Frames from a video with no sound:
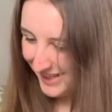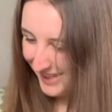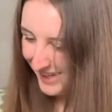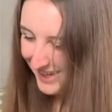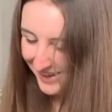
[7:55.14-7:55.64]

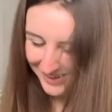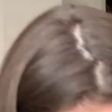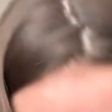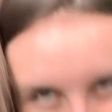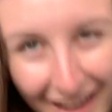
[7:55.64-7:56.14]
this.
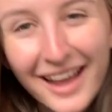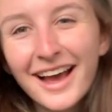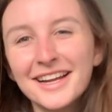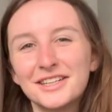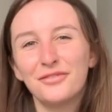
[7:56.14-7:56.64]

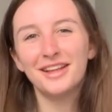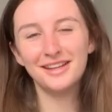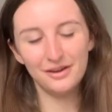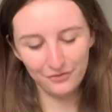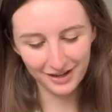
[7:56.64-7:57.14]
I just found
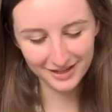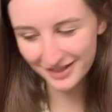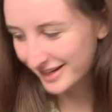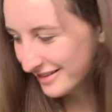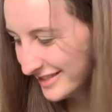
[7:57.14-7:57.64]
it at Flying
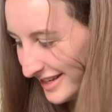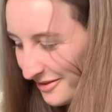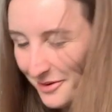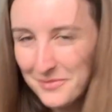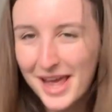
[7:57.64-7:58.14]
Tiger. It was like
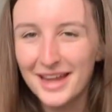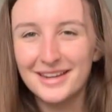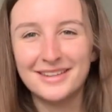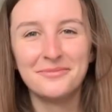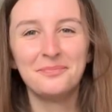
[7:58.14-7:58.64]
£1.
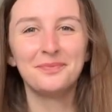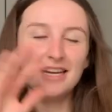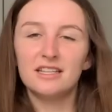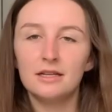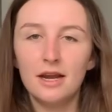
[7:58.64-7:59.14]
He
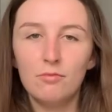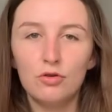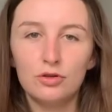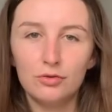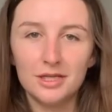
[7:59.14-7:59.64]
doesn't need
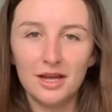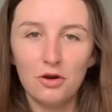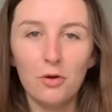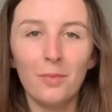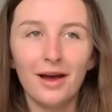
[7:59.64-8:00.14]
more toys, I
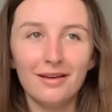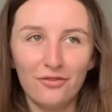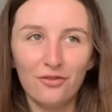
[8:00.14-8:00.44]
know, but I